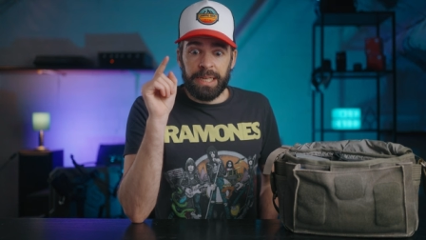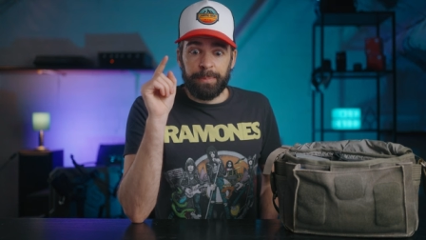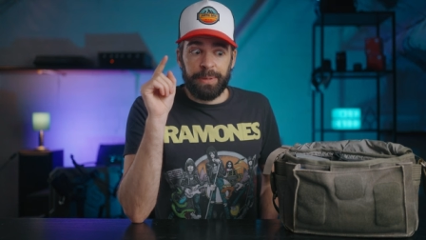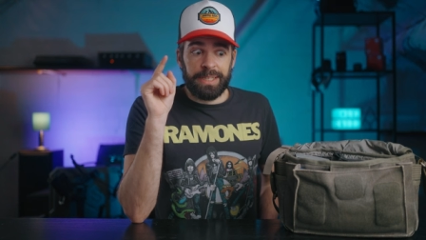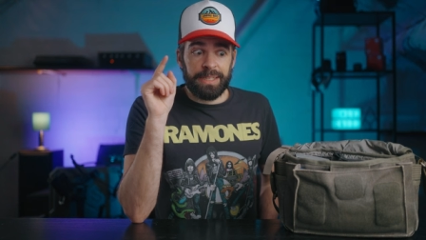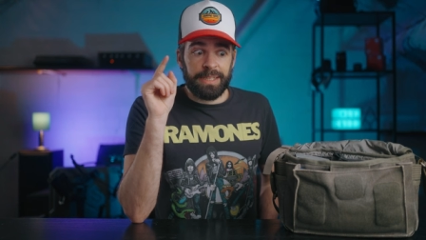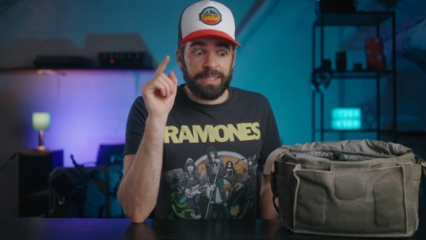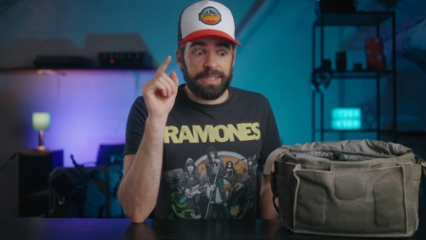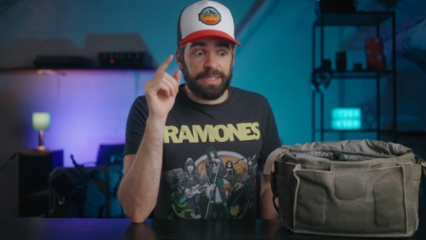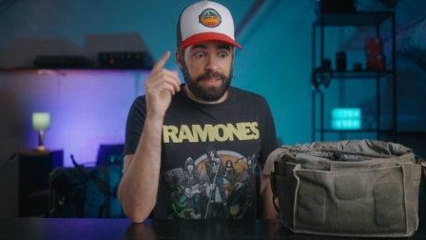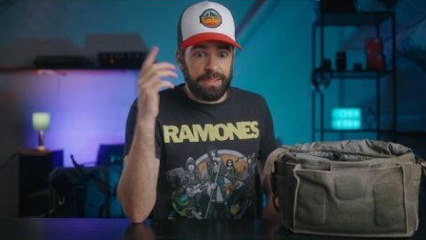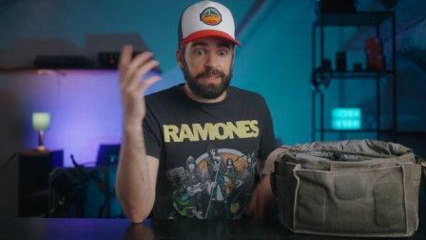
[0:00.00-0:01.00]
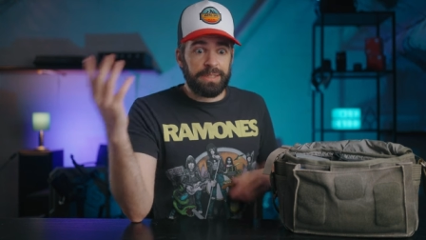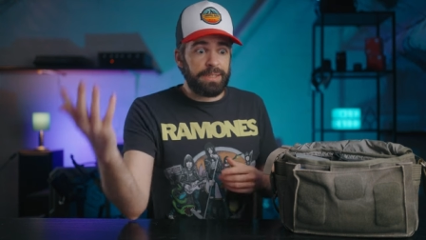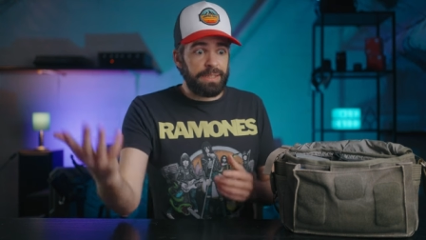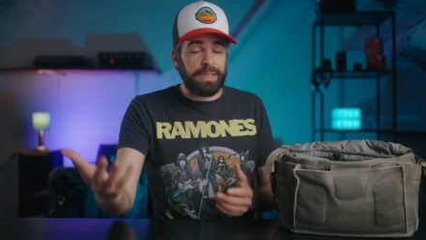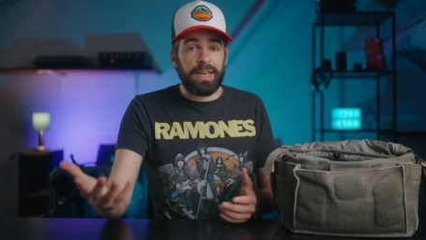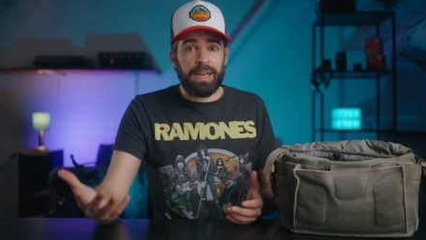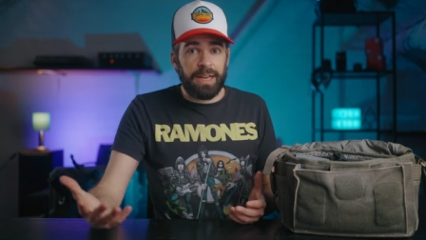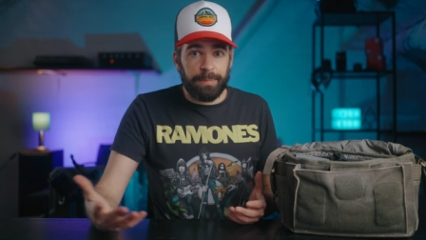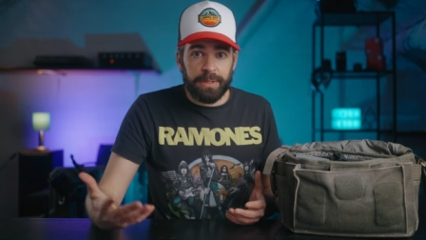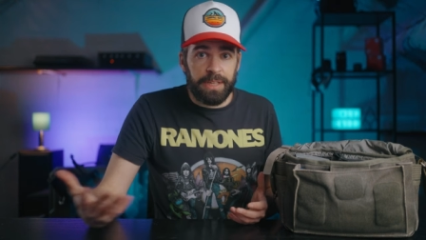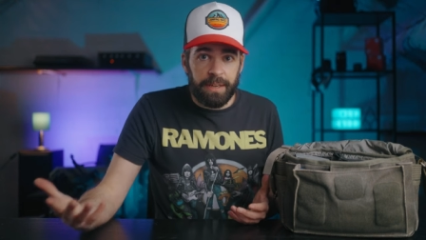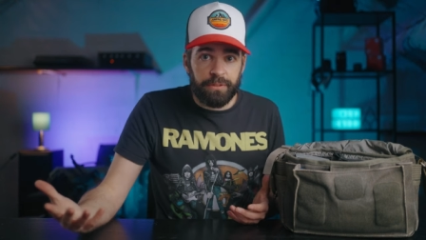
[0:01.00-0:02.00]
Because, yeah, I'm
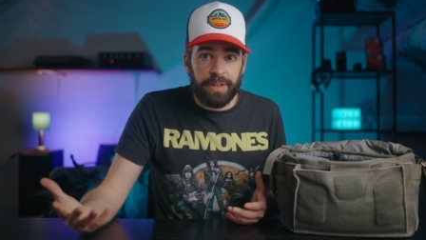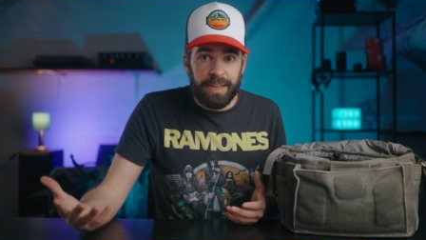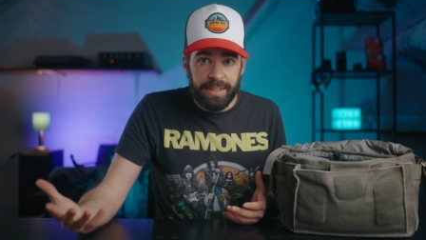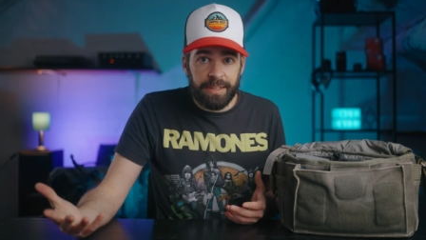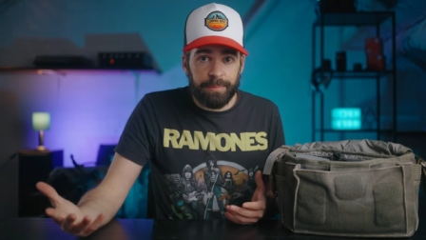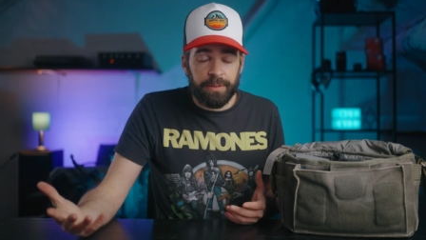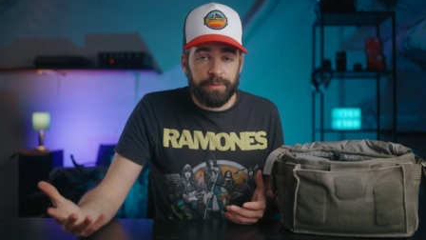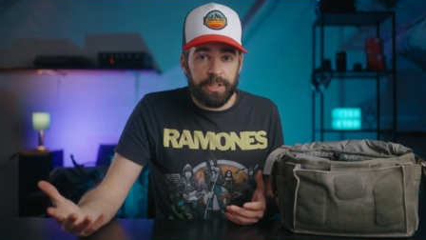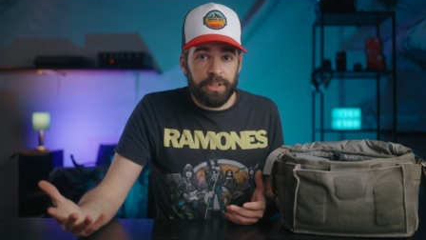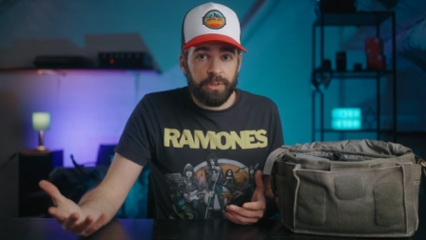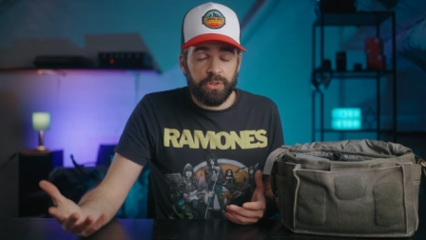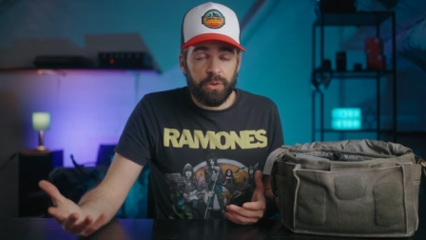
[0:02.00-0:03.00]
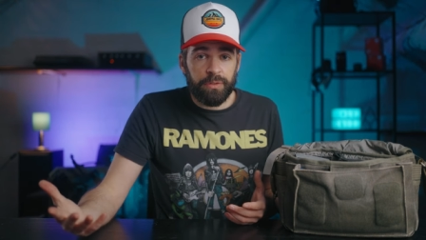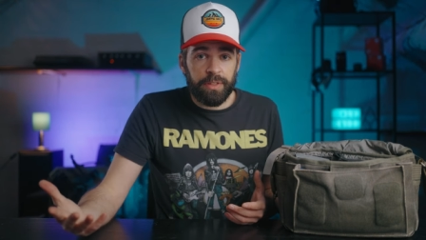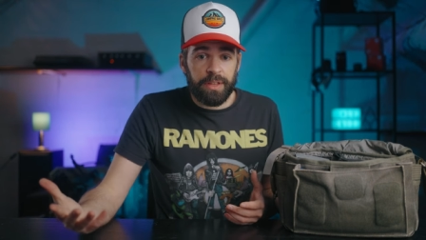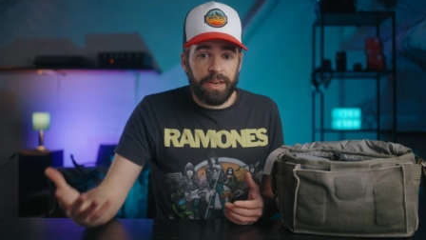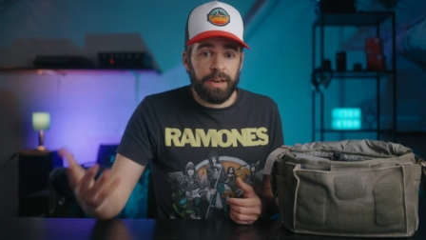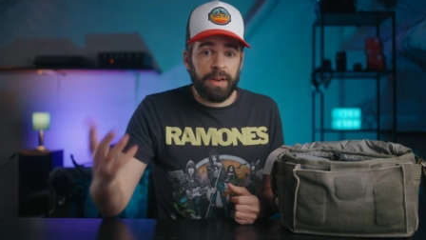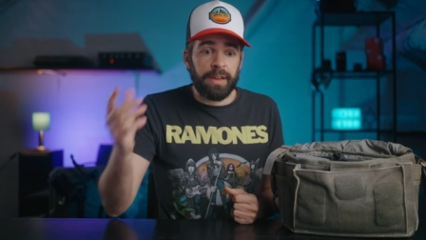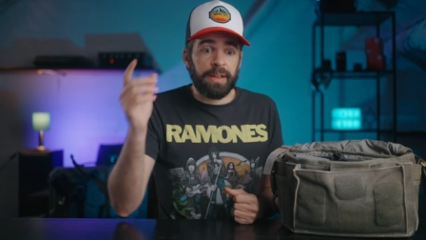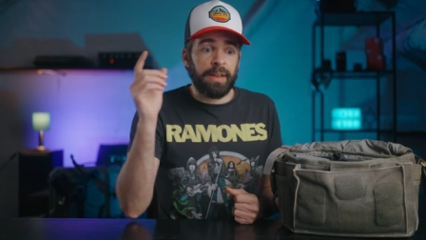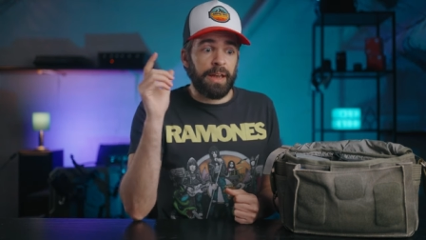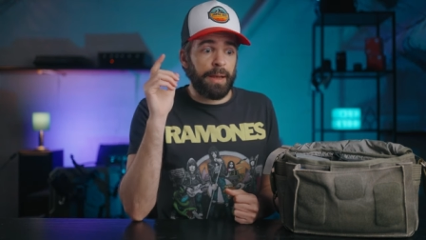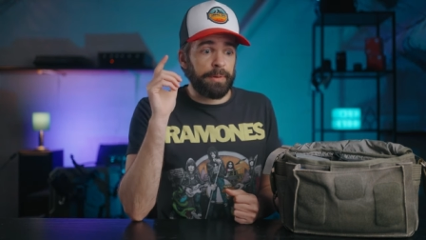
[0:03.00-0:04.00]
gonna have to edit my videos over there.
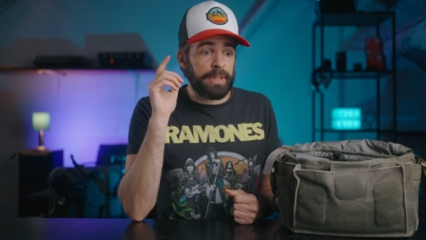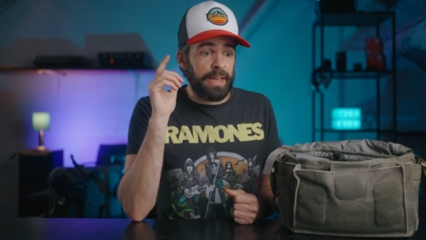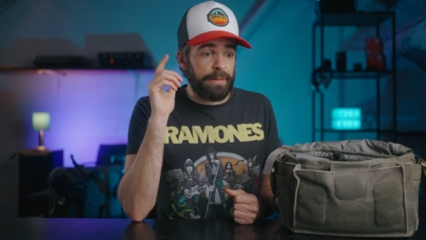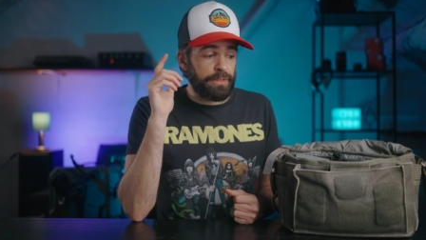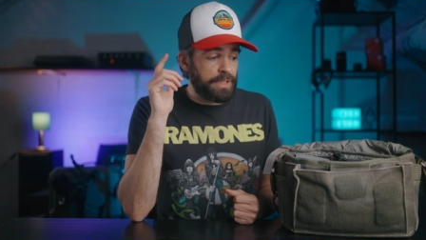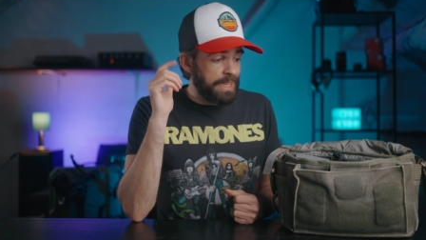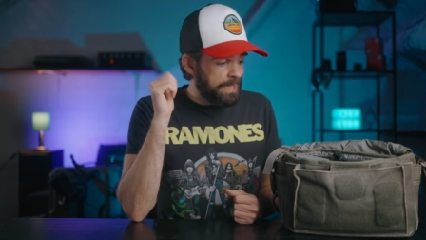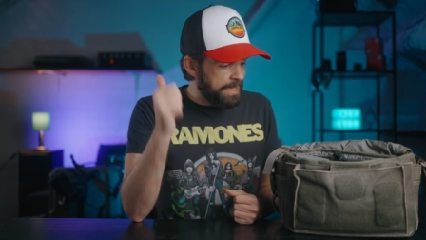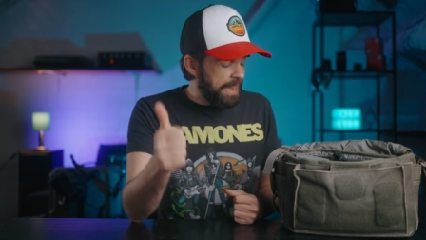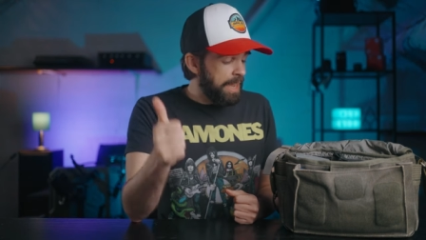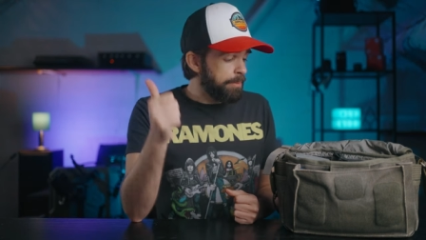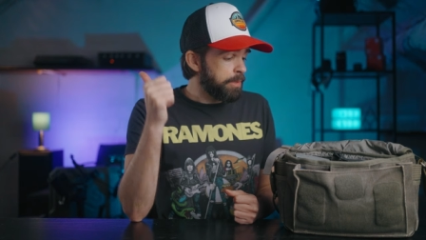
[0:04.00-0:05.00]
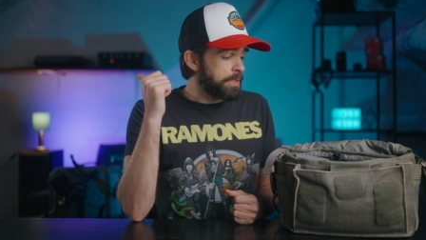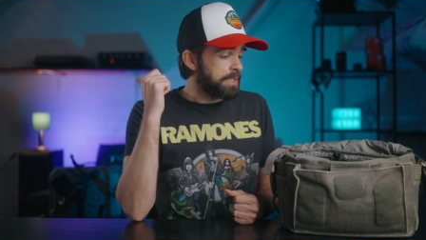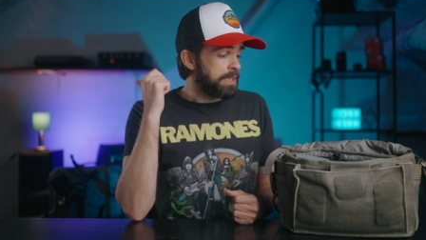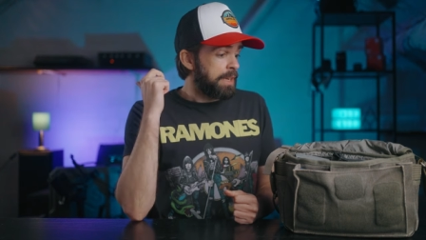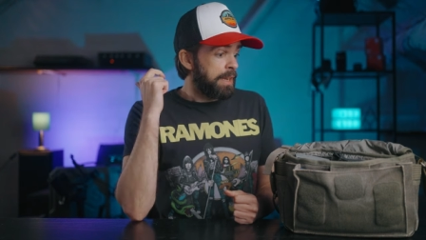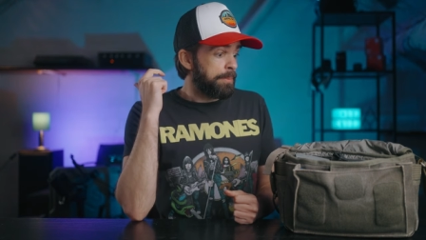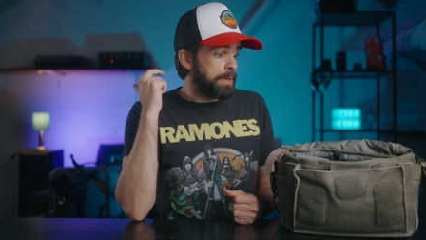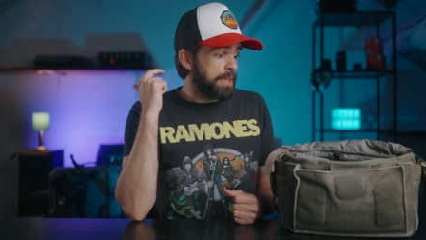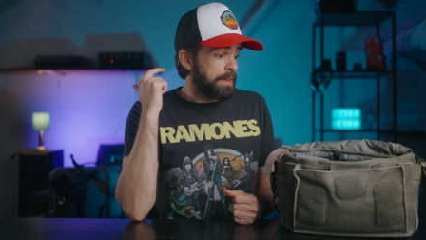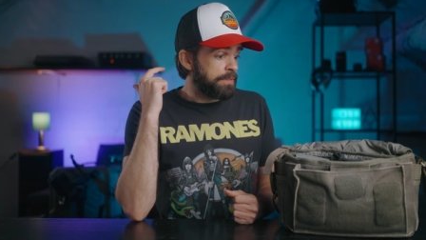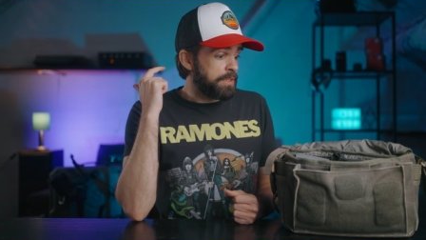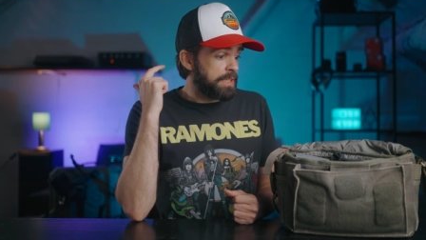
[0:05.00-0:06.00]
I'm gonna have to take cables. I'm gonna
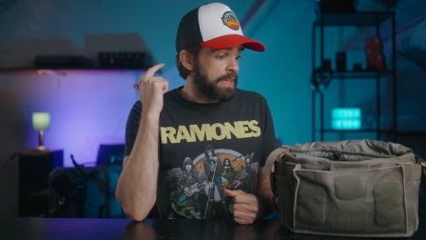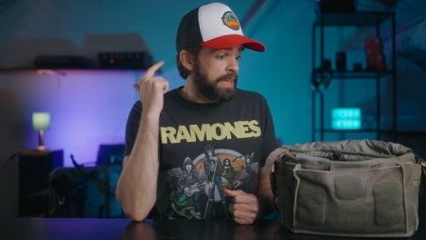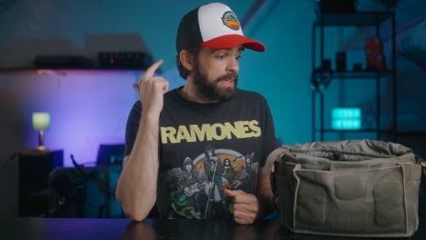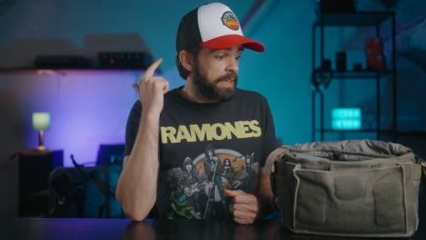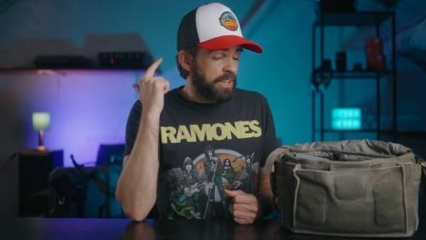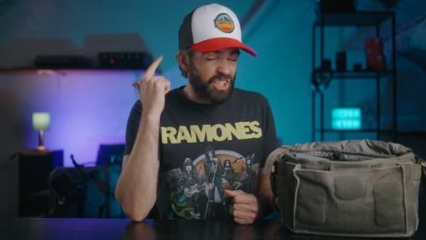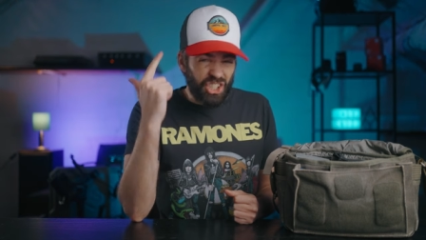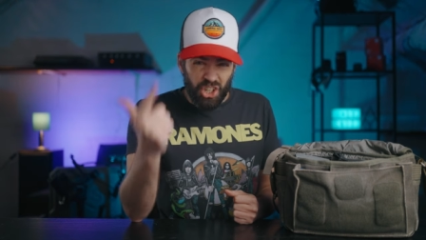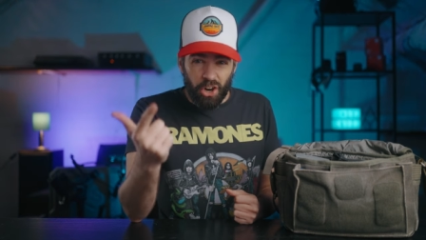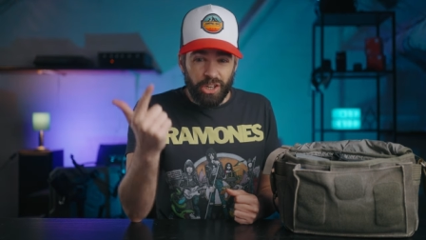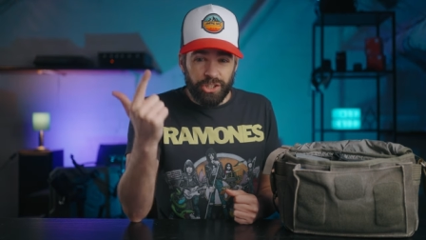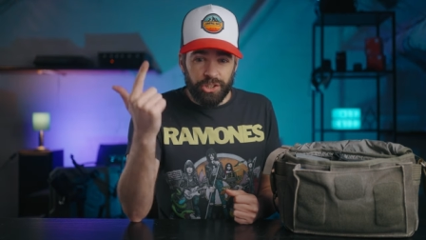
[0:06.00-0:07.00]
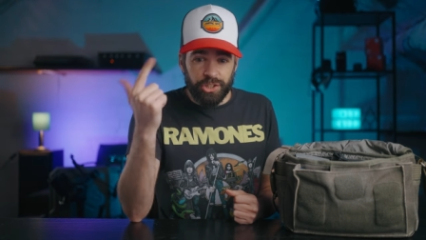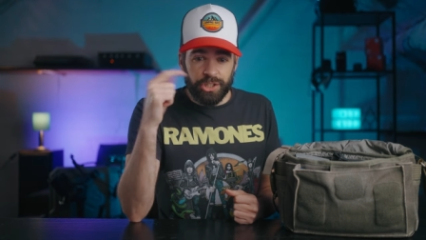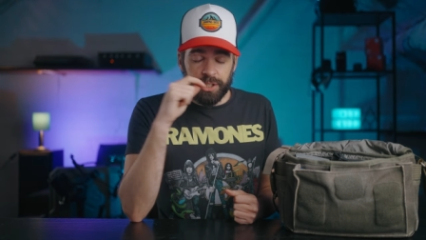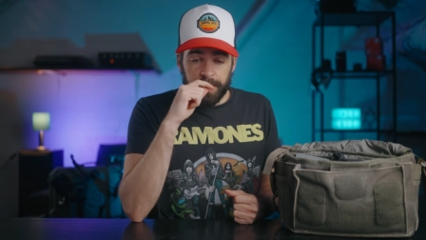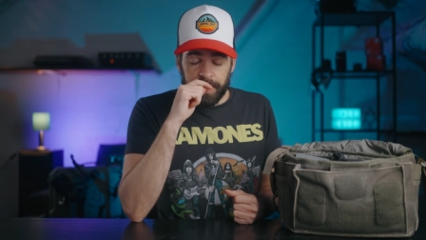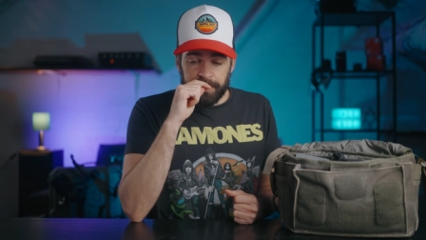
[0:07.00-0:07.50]
have to take chargers.